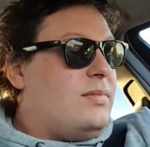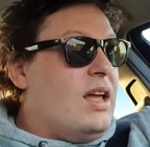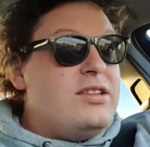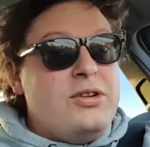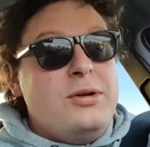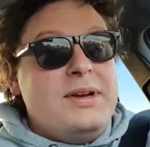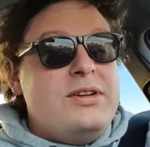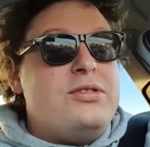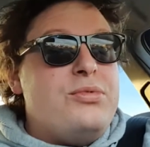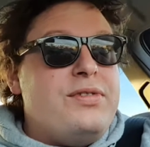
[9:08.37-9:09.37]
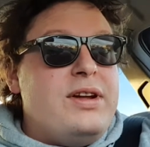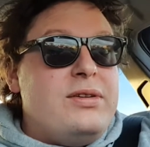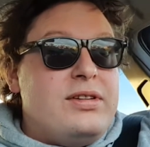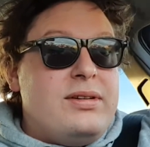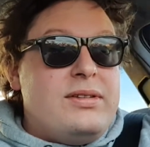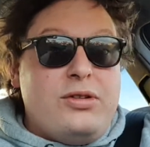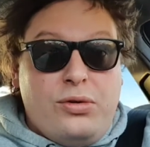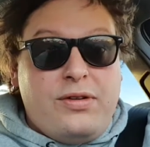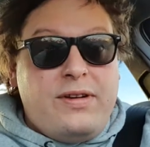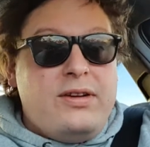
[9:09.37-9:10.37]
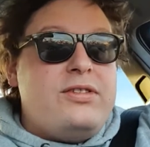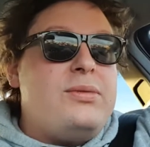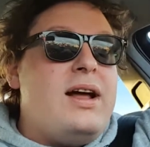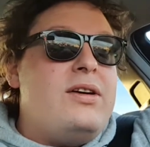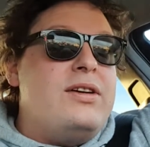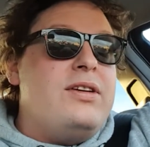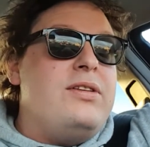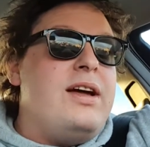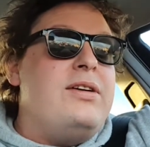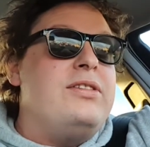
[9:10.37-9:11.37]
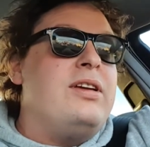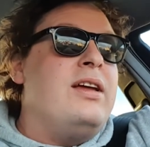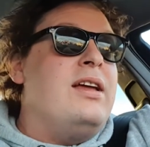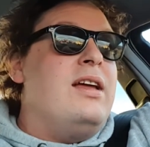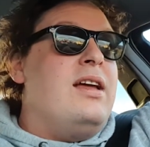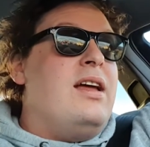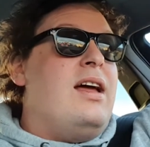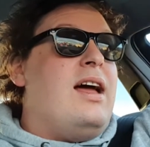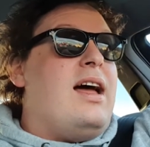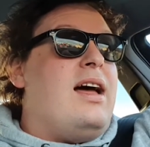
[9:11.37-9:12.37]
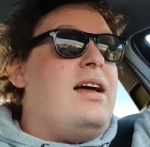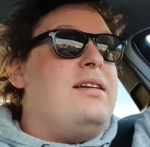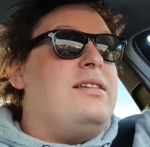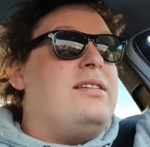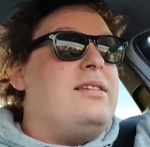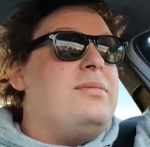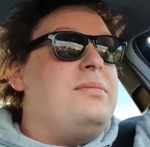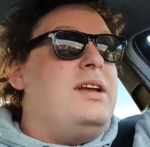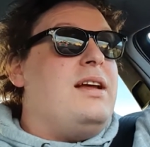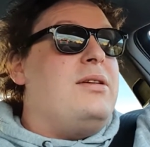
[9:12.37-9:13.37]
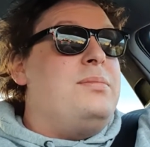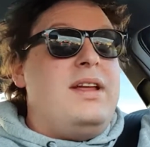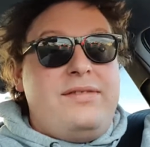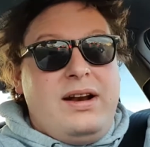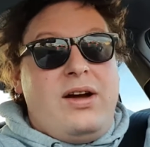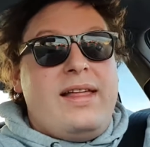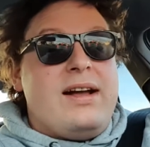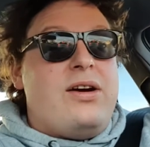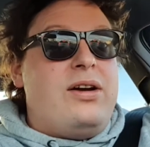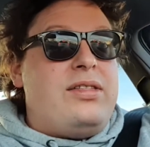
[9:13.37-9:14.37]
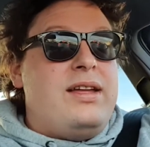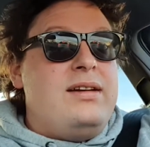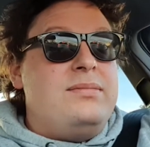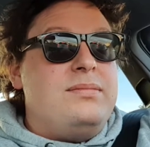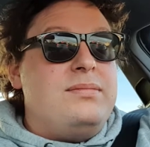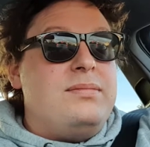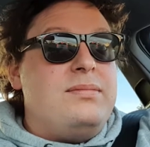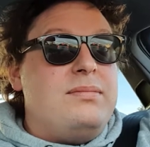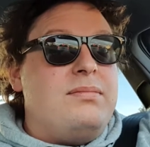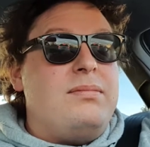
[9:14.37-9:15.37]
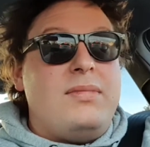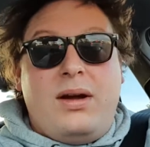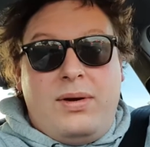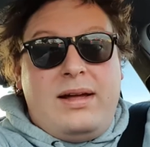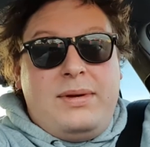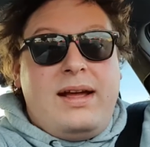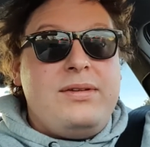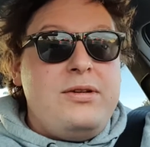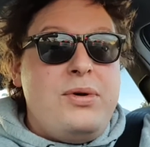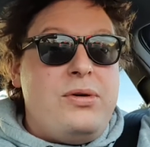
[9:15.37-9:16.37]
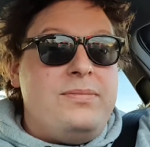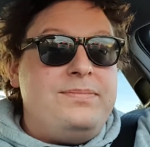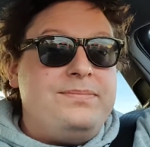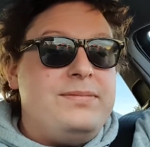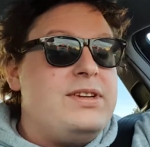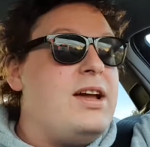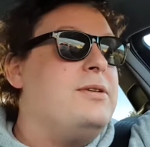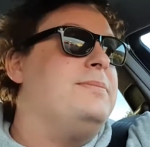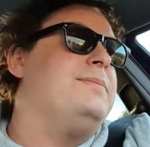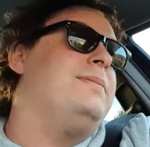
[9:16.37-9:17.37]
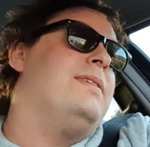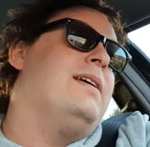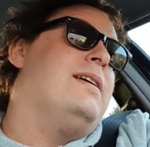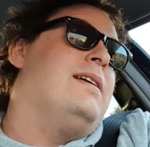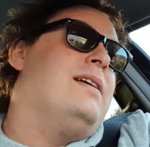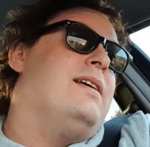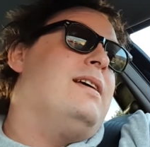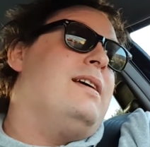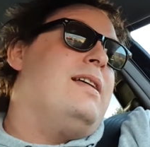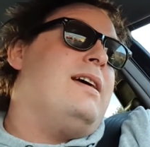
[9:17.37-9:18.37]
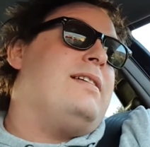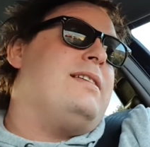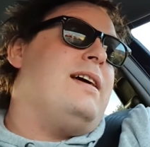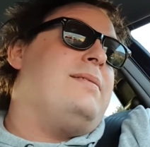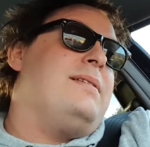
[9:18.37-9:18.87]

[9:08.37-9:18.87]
So I'm going to be doing some reviews, tool reviews as well. I can do those, and you know, if you like that kind of thing, I will help you out do more. So that's that.